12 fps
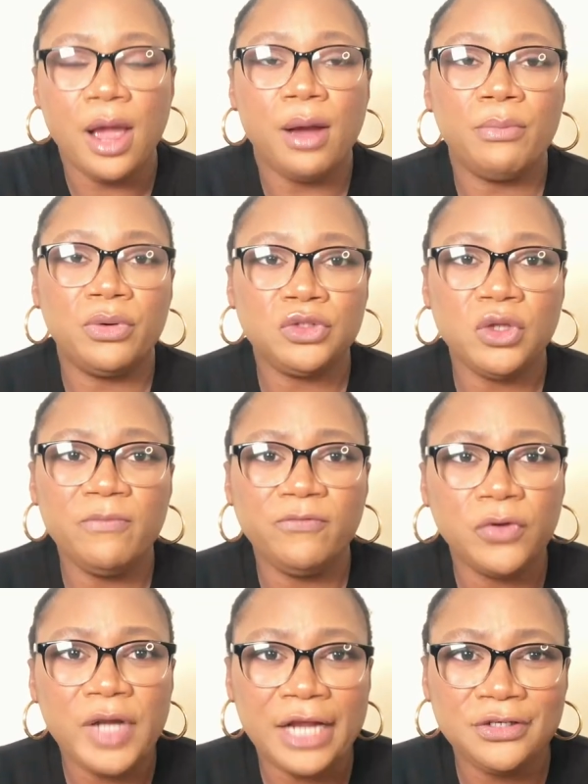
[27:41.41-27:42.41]
But Tom
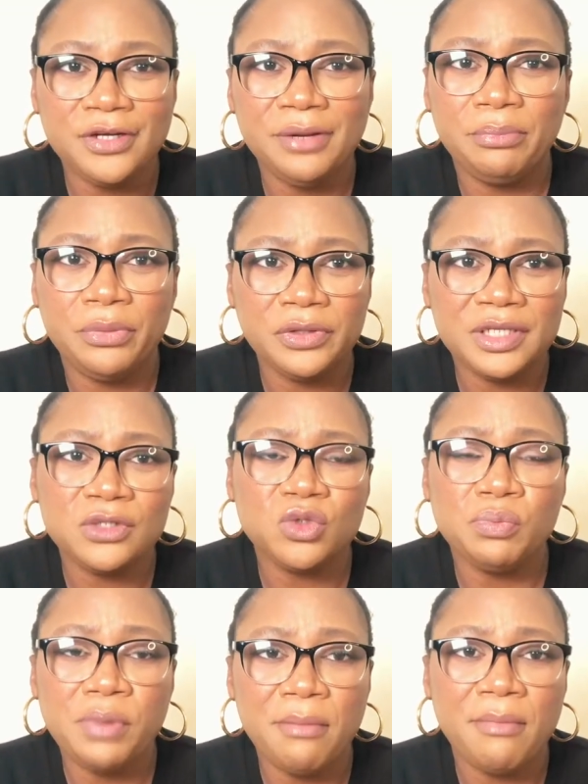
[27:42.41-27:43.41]
Ford actually brought the
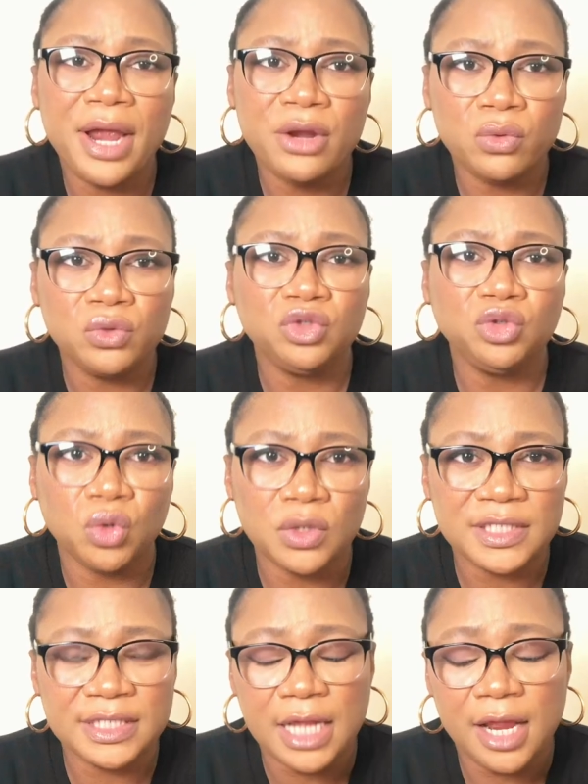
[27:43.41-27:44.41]
super micro
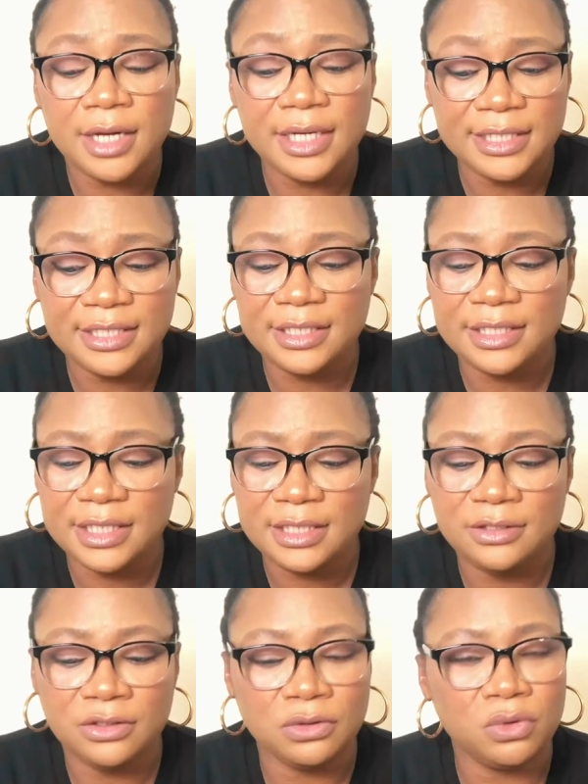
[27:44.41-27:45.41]
shorts this season.
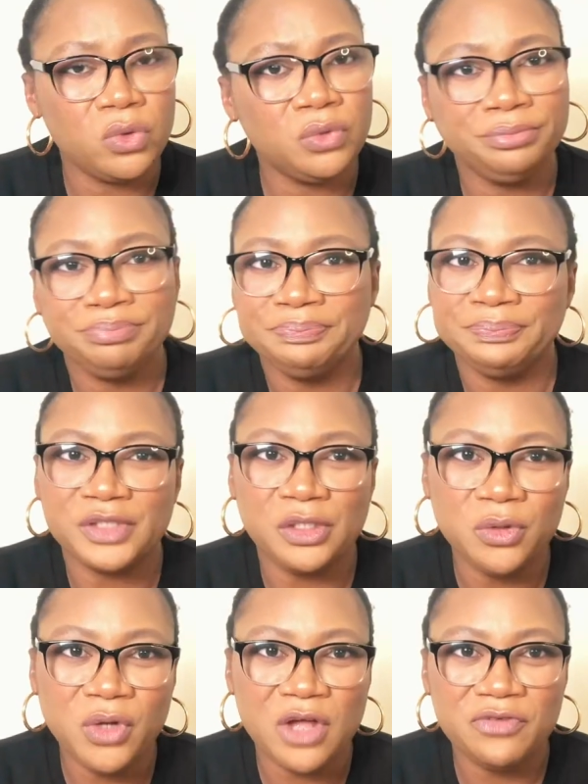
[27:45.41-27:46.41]
So
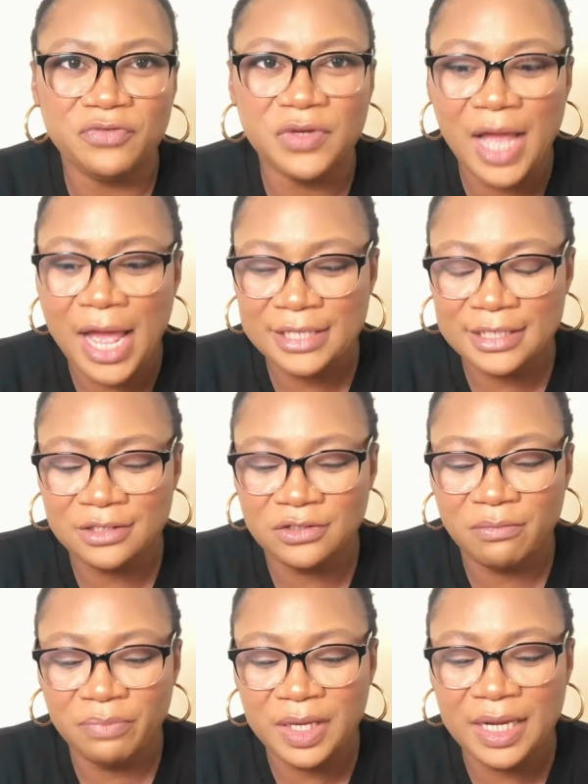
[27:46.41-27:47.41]
look out for that. It's
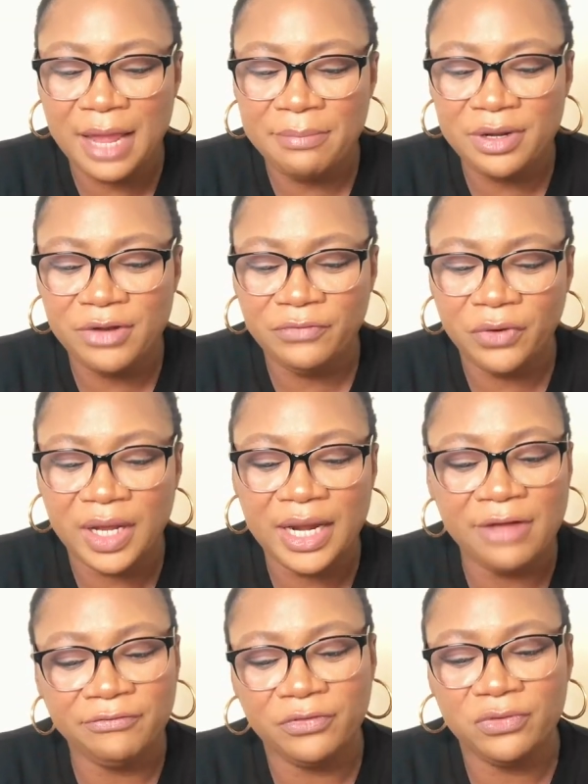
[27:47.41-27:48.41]
something that I believe you can
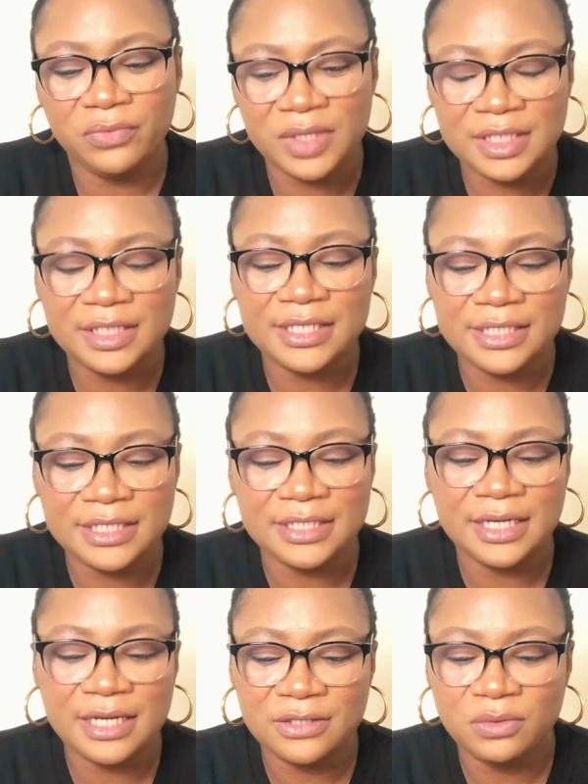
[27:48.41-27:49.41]
have fun with this
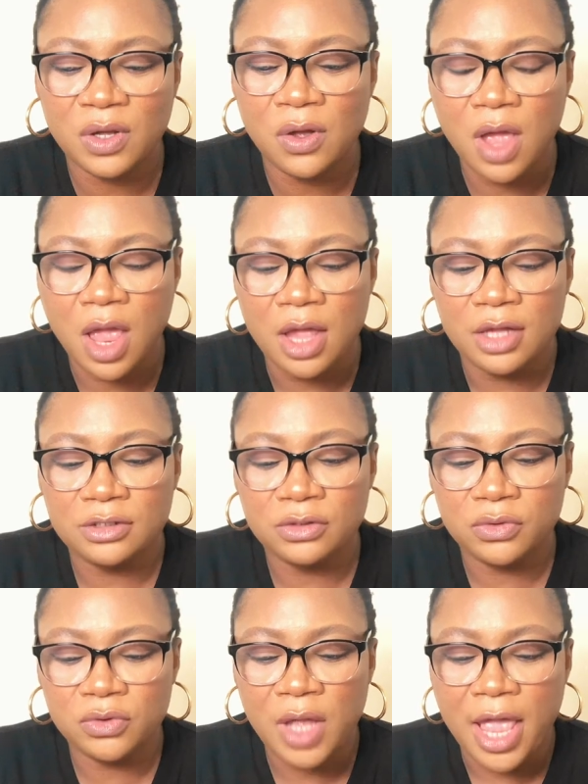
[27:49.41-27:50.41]
season as well.
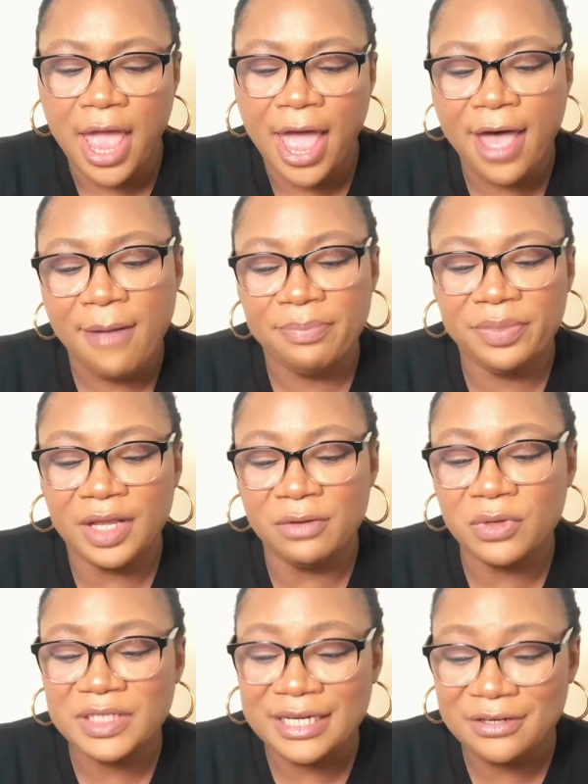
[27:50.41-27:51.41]
So
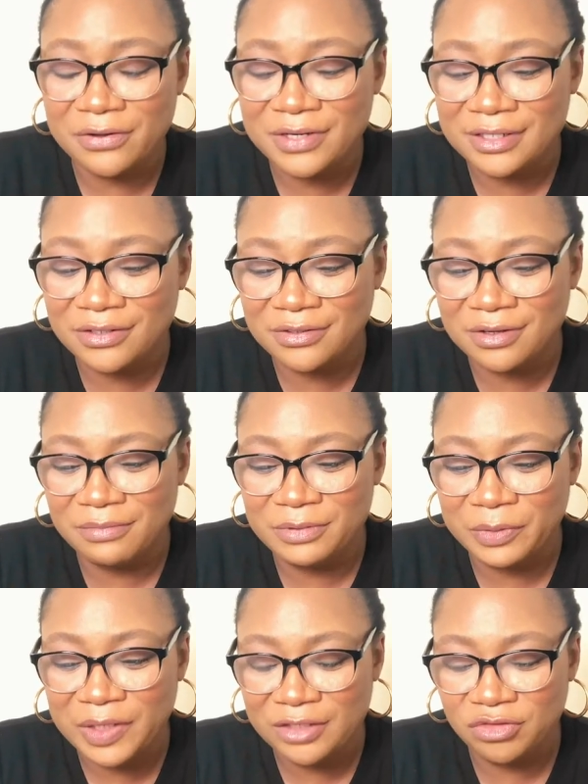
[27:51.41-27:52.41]
what are the other
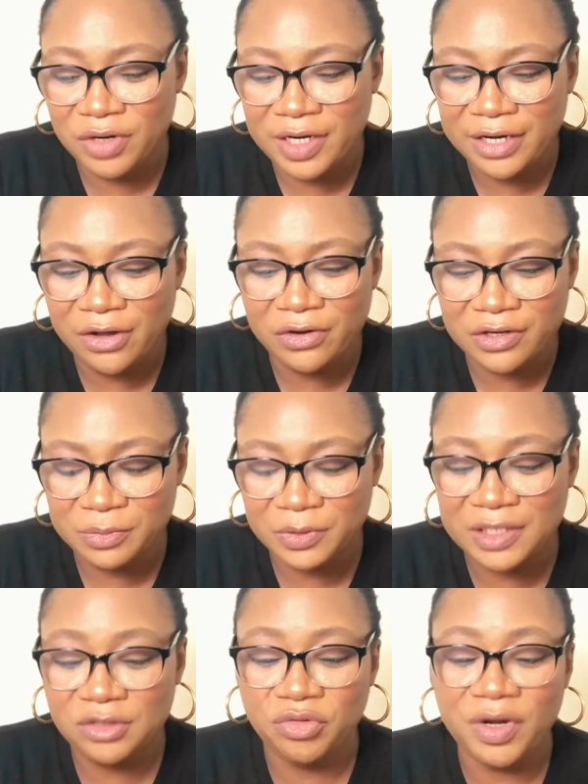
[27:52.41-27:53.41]
spotted trend? The other
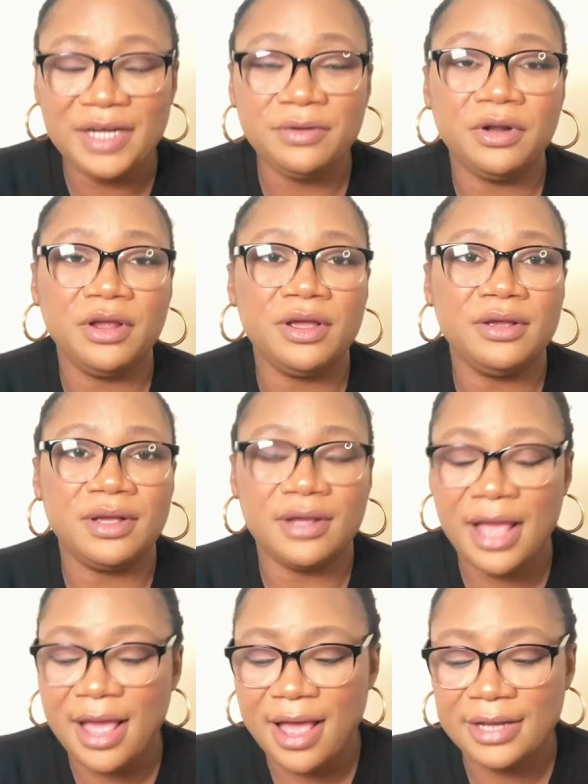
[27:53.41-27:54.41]
spotted trend
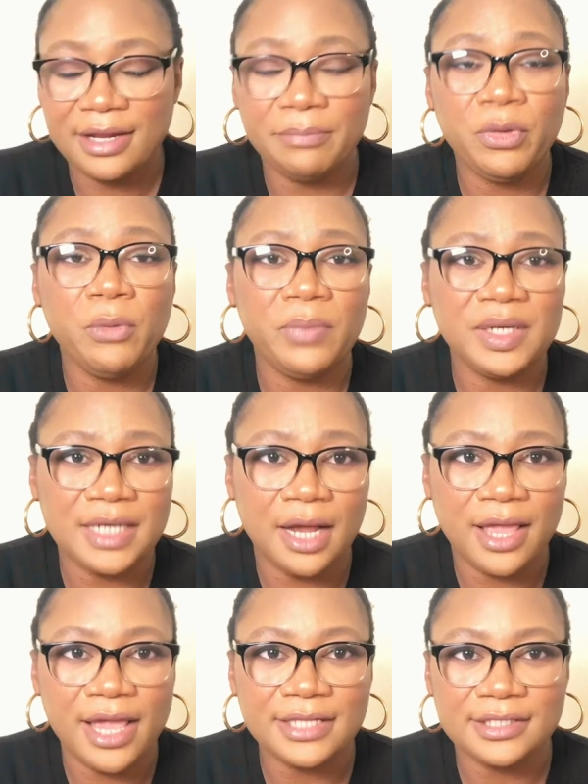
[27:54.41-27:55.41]
are the bomber
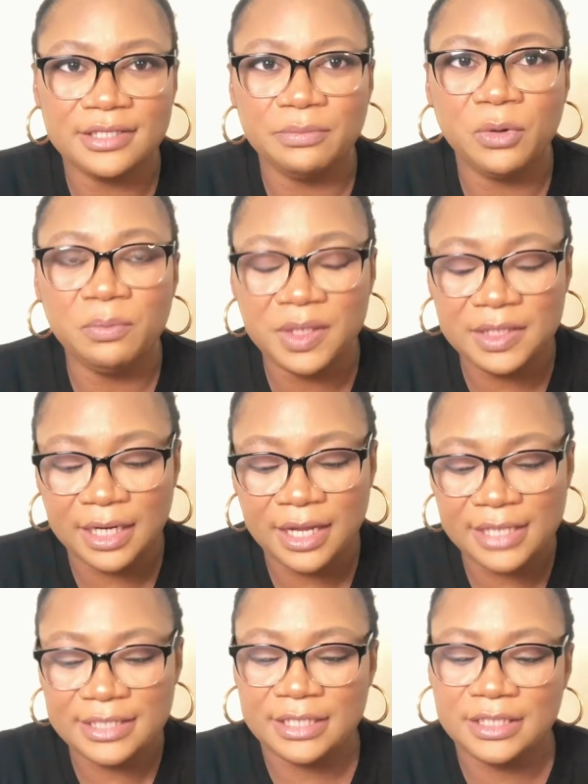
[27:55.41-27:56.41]
jackets. The bomber
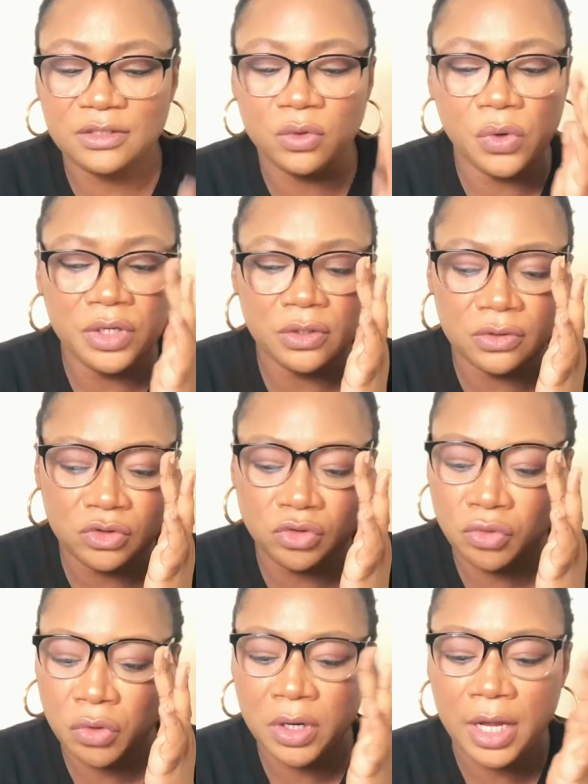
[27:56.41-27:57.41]
jackets are still going on
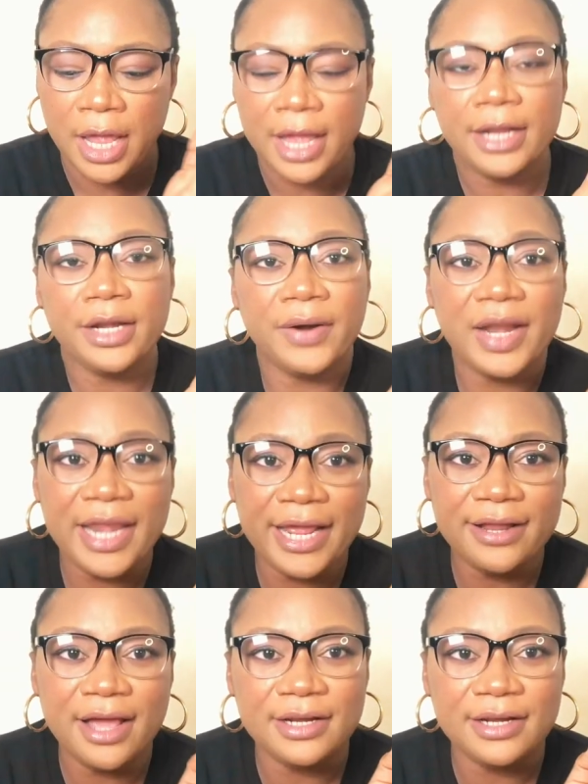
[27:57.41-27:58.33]
strong. There are leather.